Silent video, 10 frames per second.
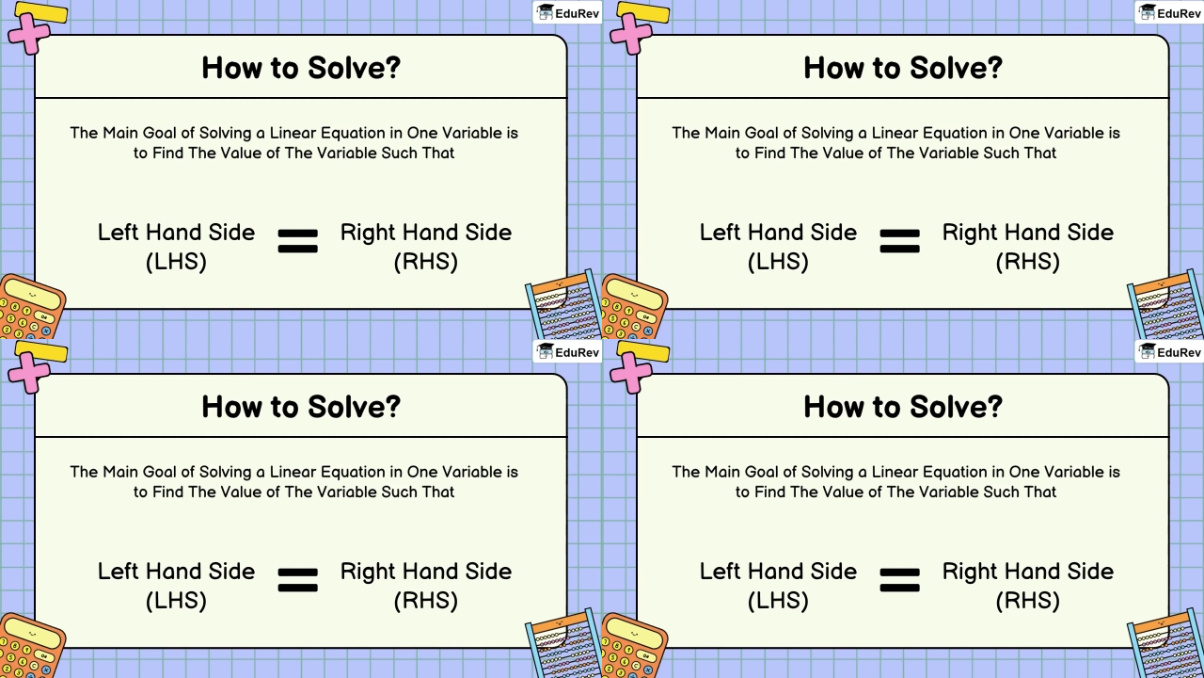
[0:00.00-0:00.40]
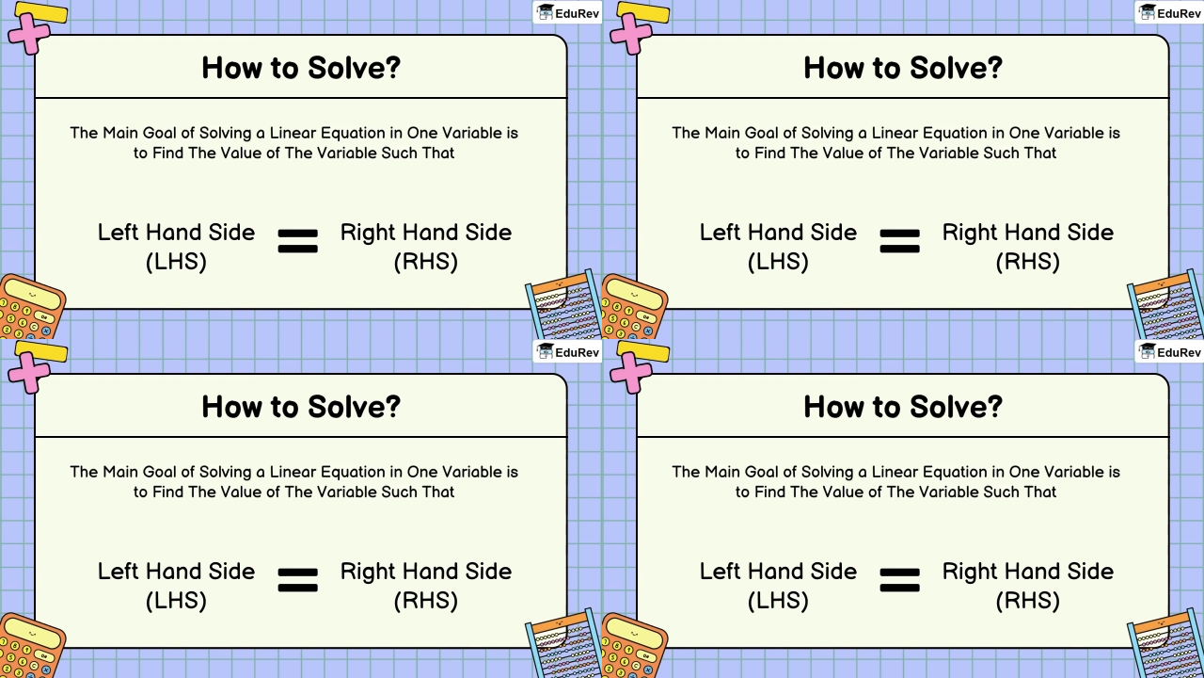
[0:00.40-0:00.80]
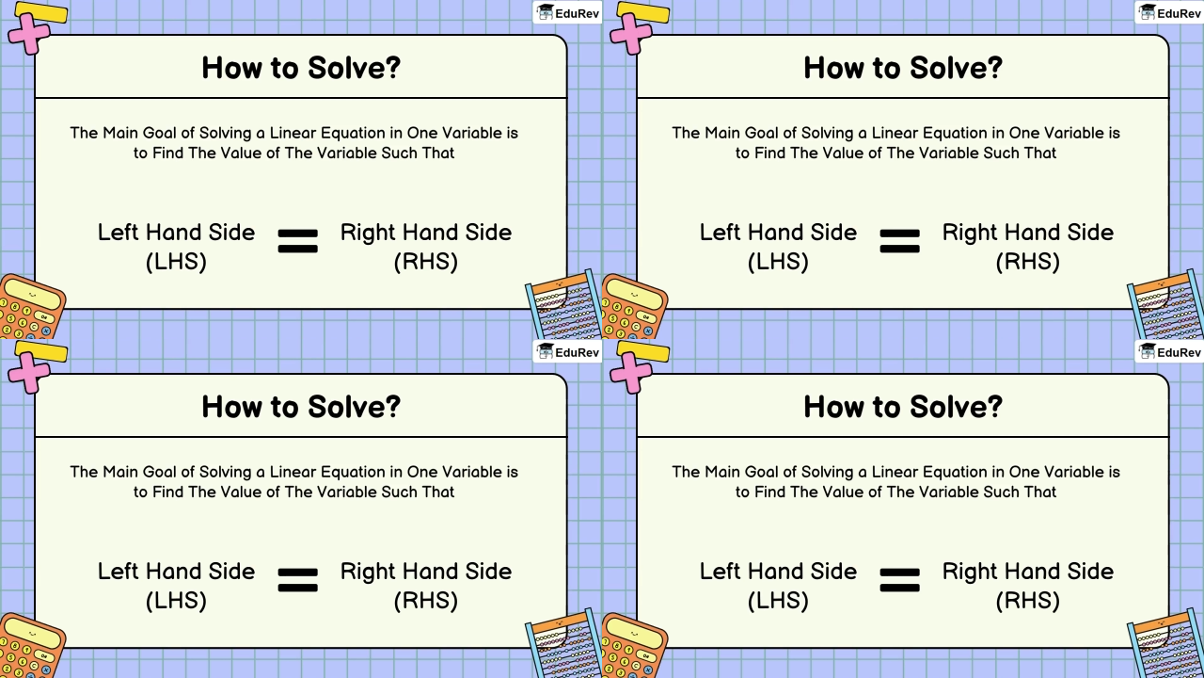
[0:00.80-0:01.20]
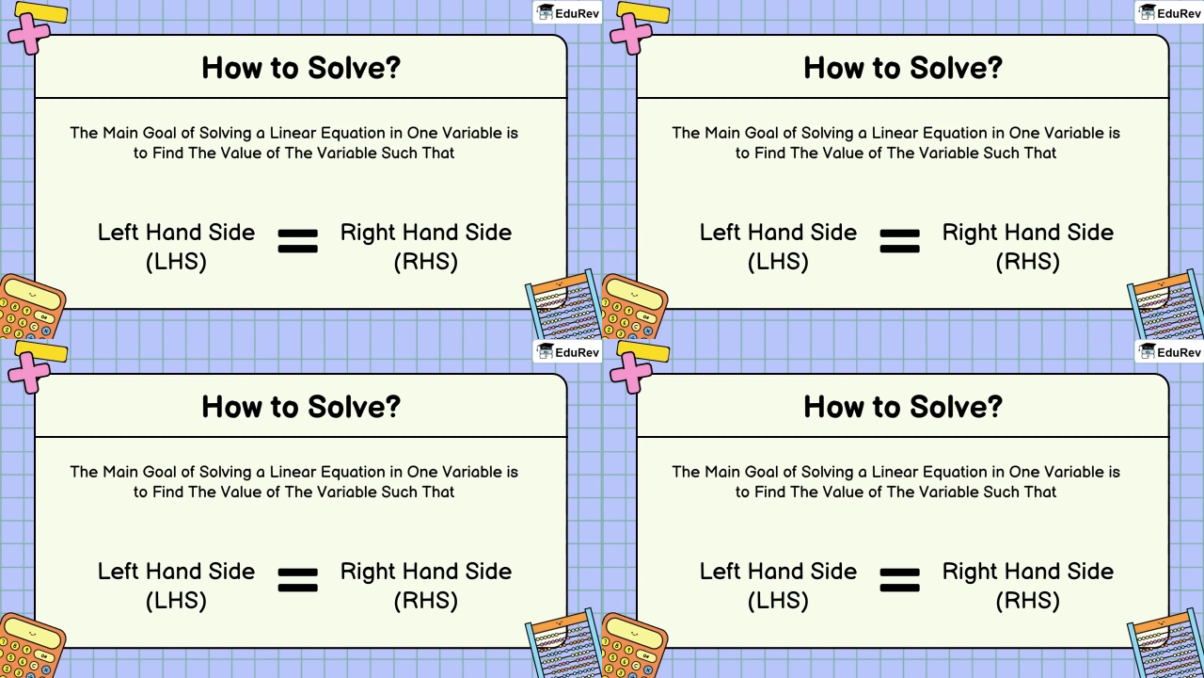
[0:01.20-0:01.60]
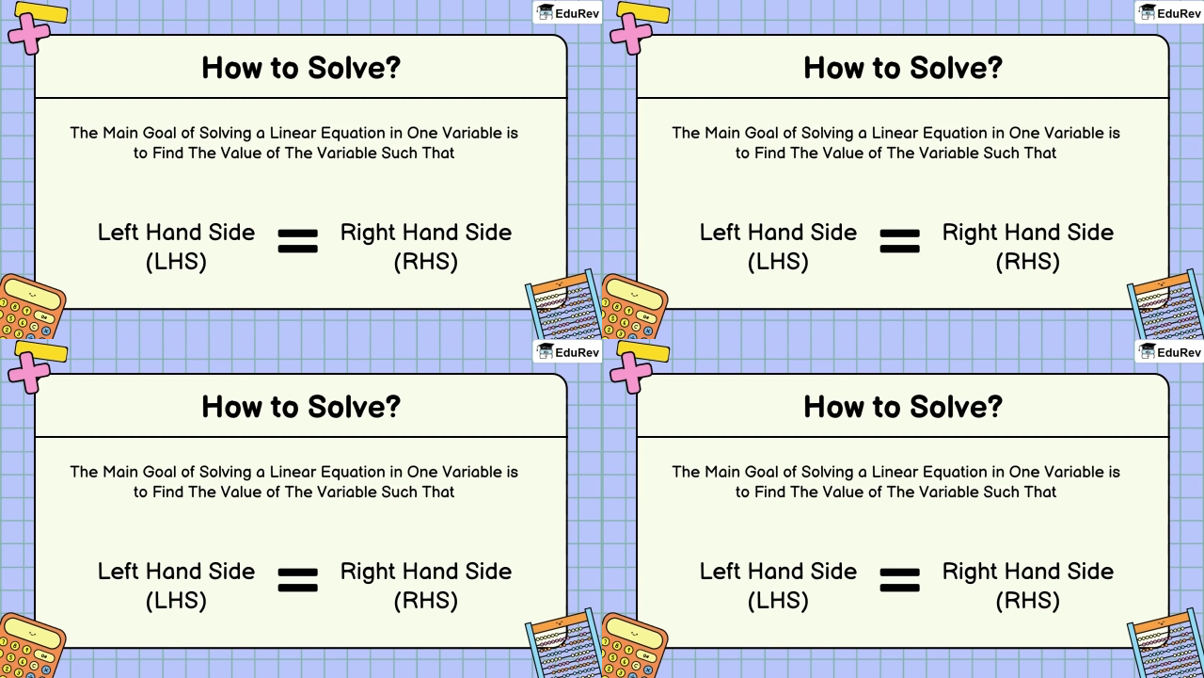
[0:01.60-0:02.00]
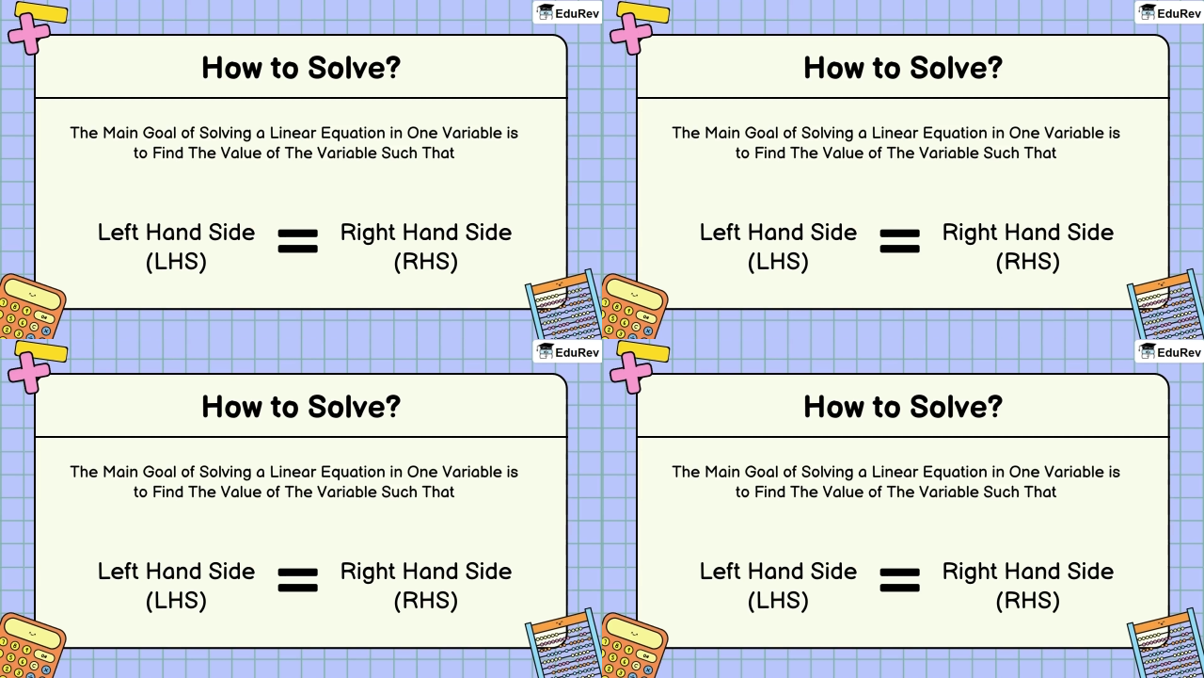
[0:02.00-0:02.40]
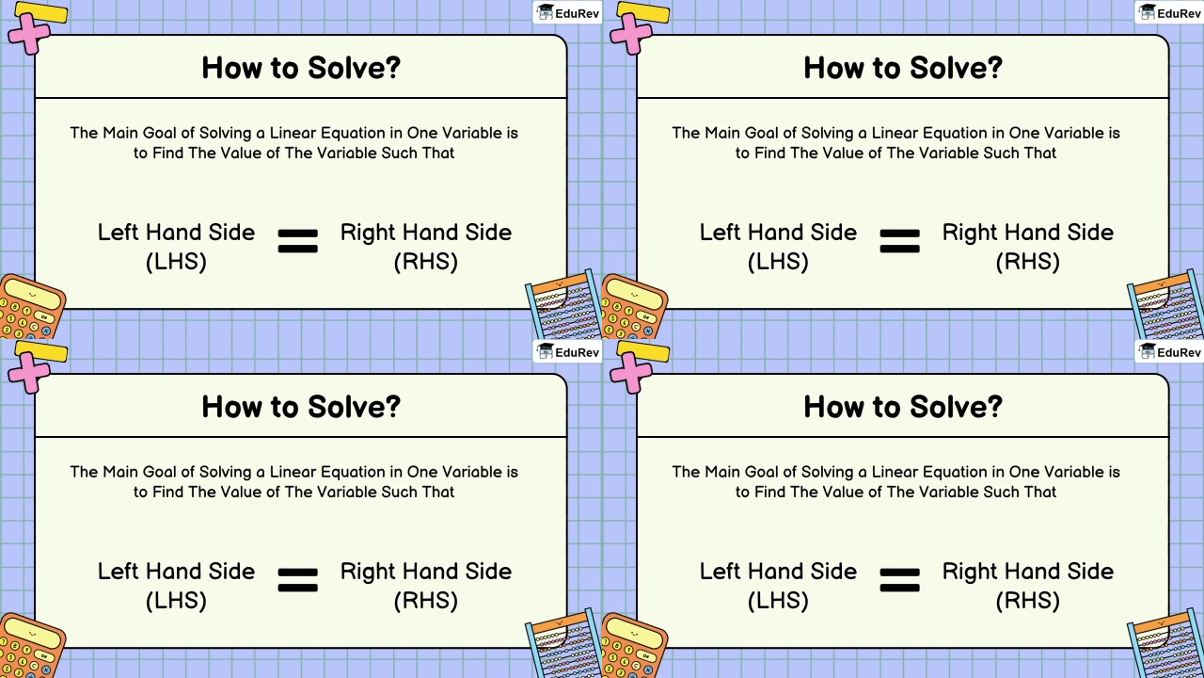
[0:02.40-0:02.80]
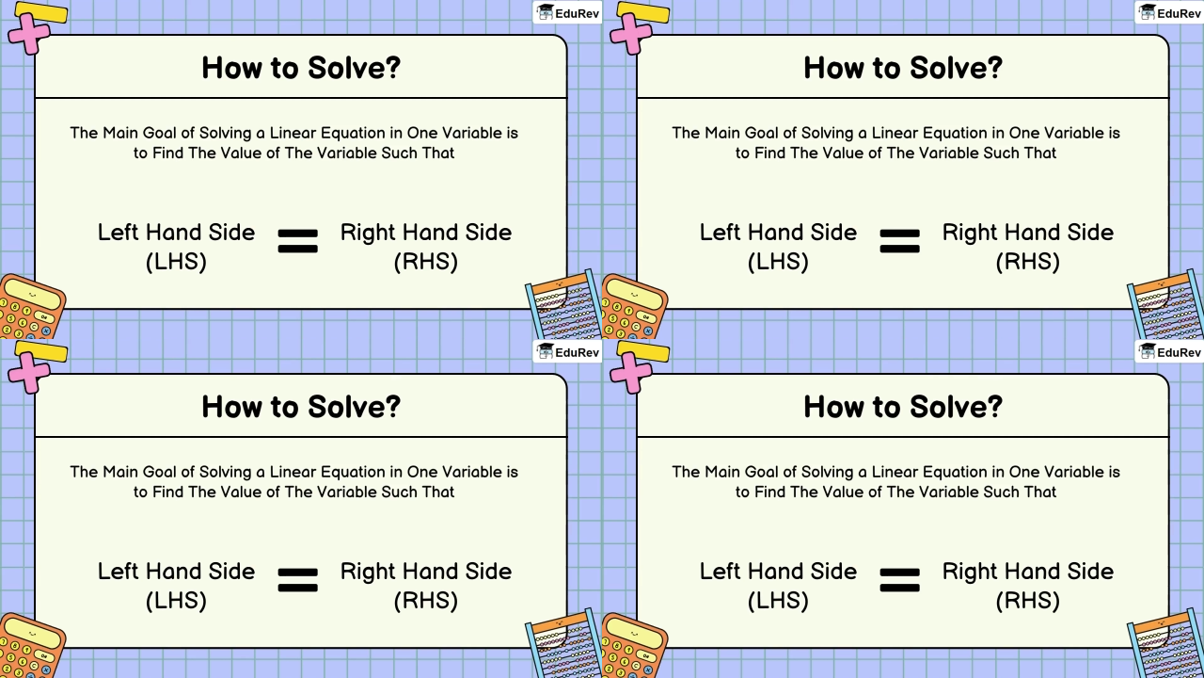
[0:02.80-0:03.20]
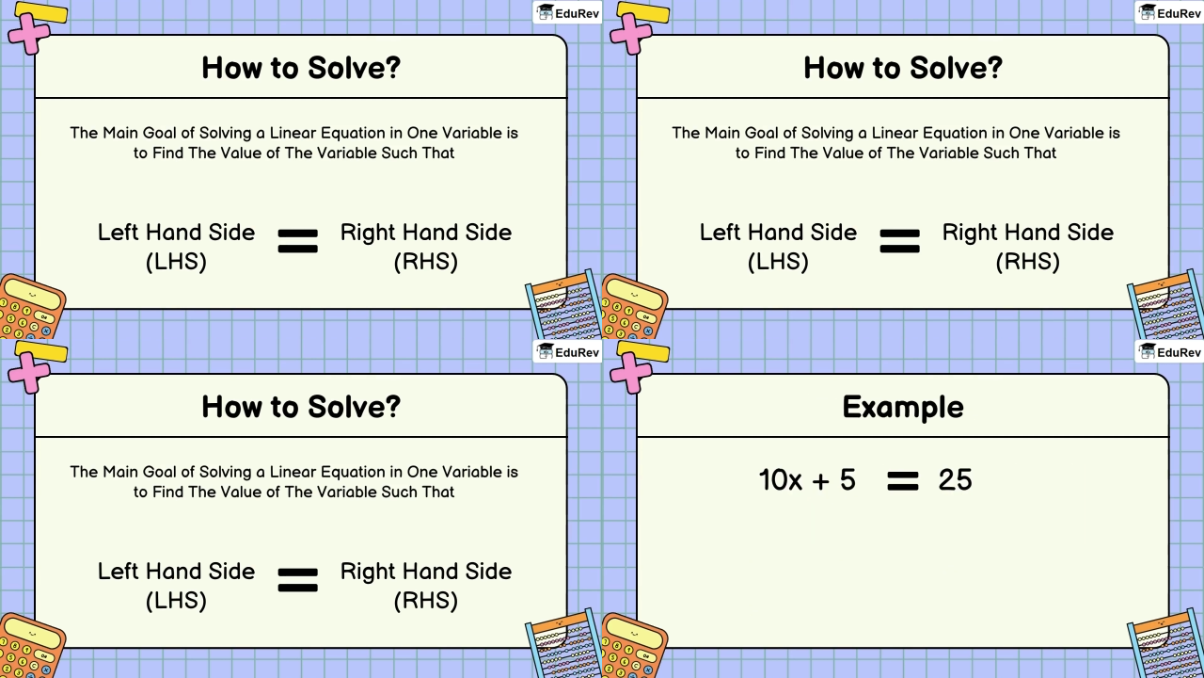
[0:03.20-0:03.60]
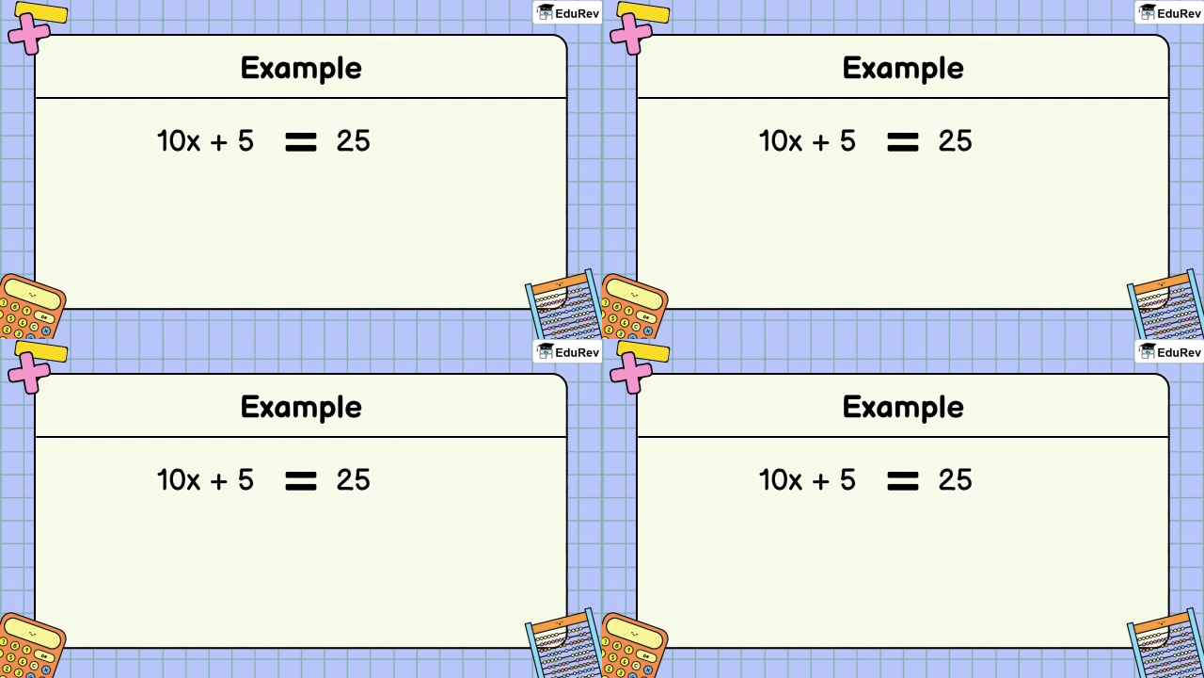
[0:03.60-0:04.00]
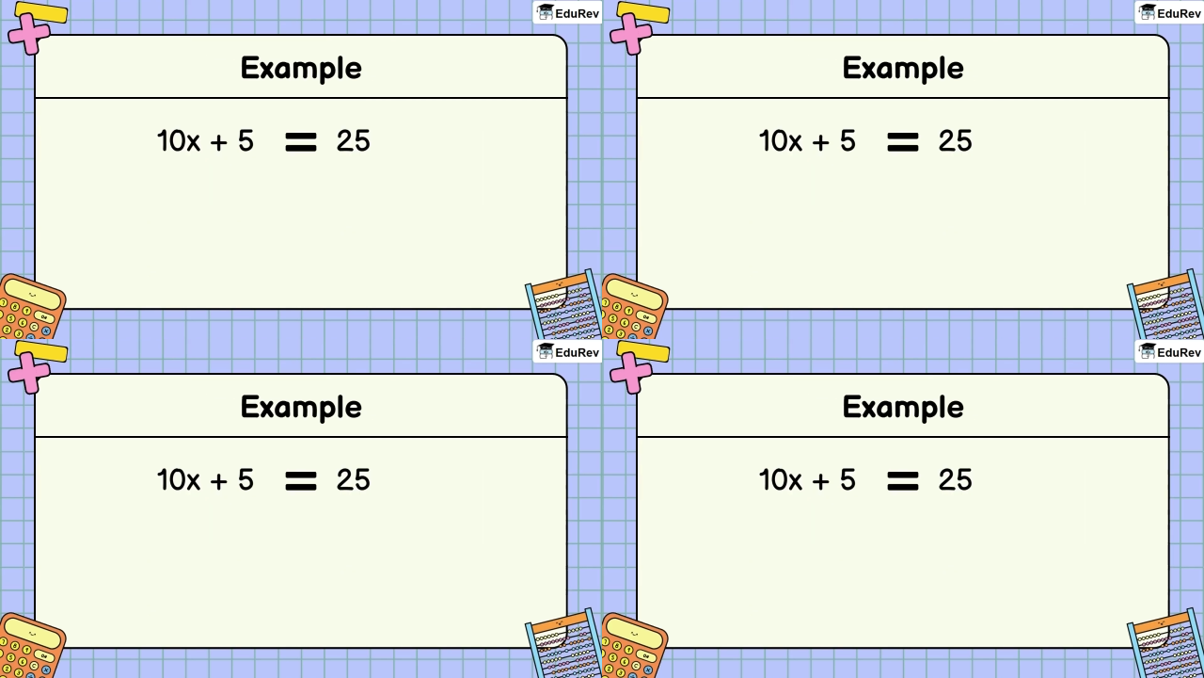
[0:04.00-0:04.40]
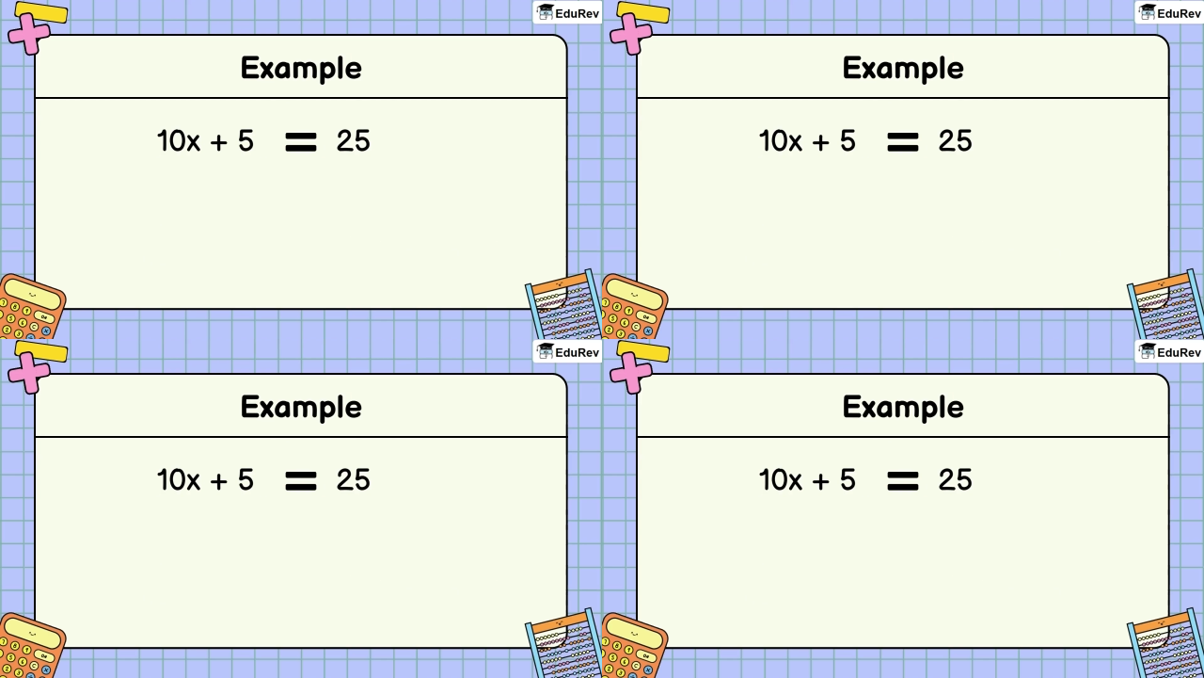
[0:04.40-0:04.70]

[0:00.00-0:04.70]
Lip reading: [unreadable: no face in view]